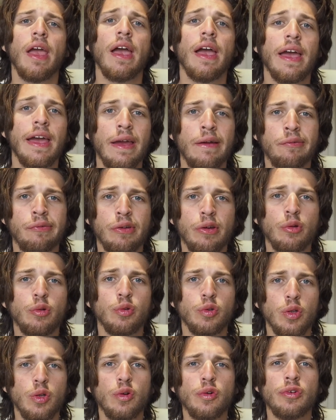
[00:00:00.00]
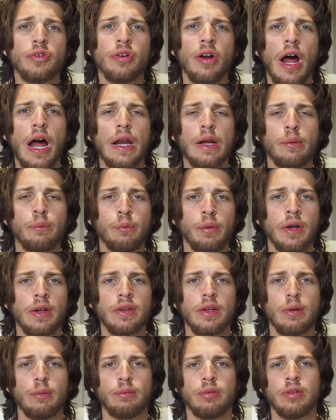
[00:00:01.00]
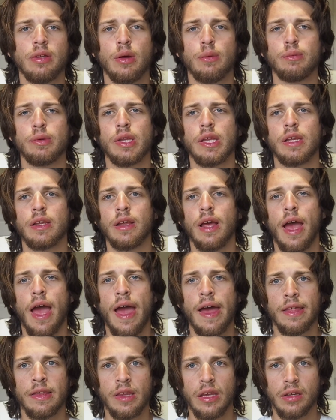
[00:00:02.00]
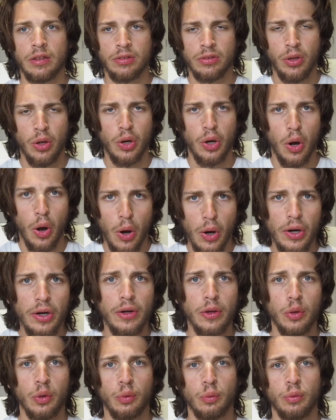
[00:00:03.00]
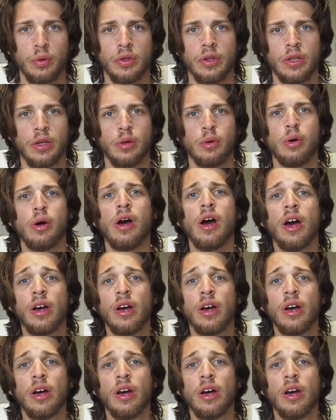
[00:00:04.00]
if you do try to bring them something and they start arguing with you,